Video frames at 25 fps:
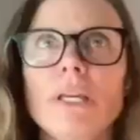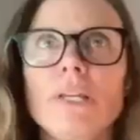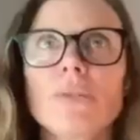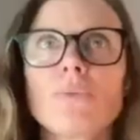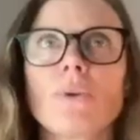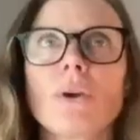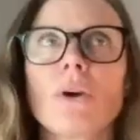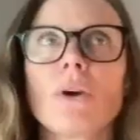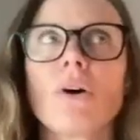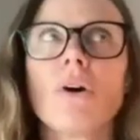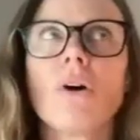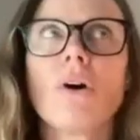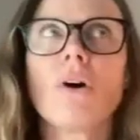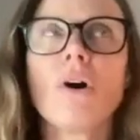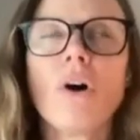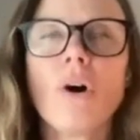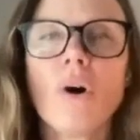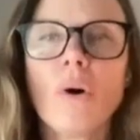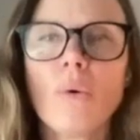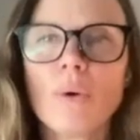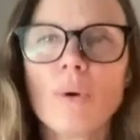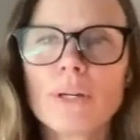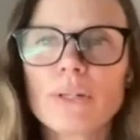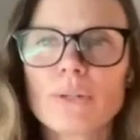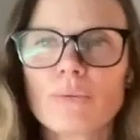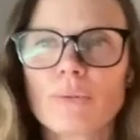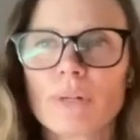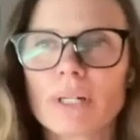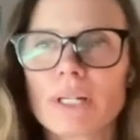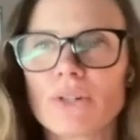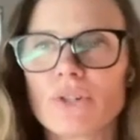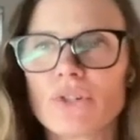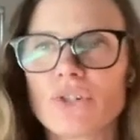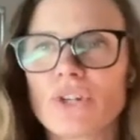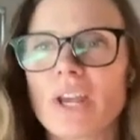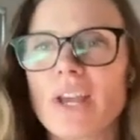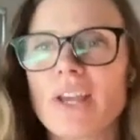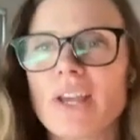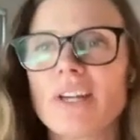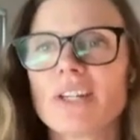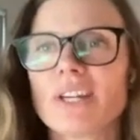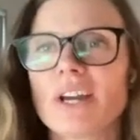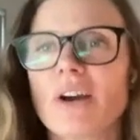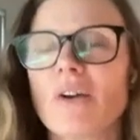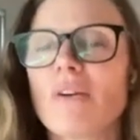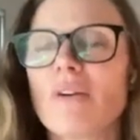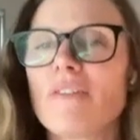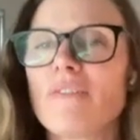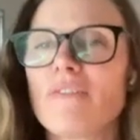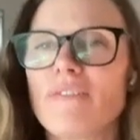human beings, we always want to
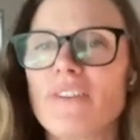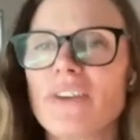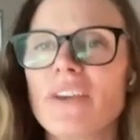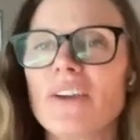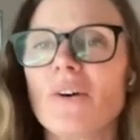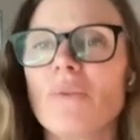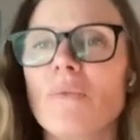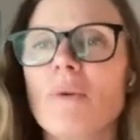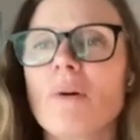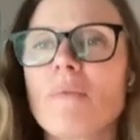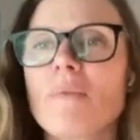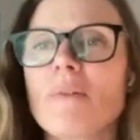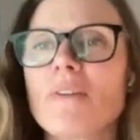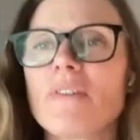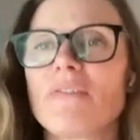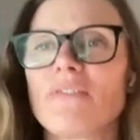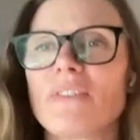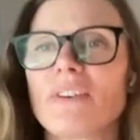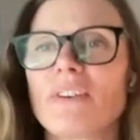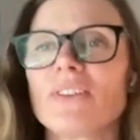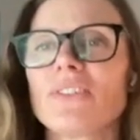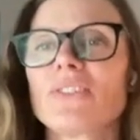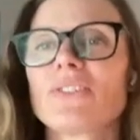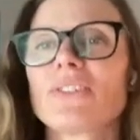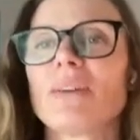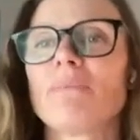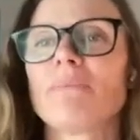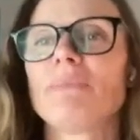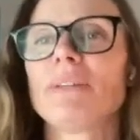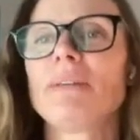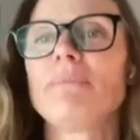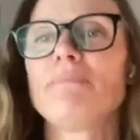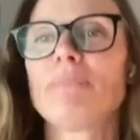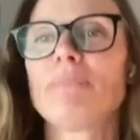change how we feel when we feel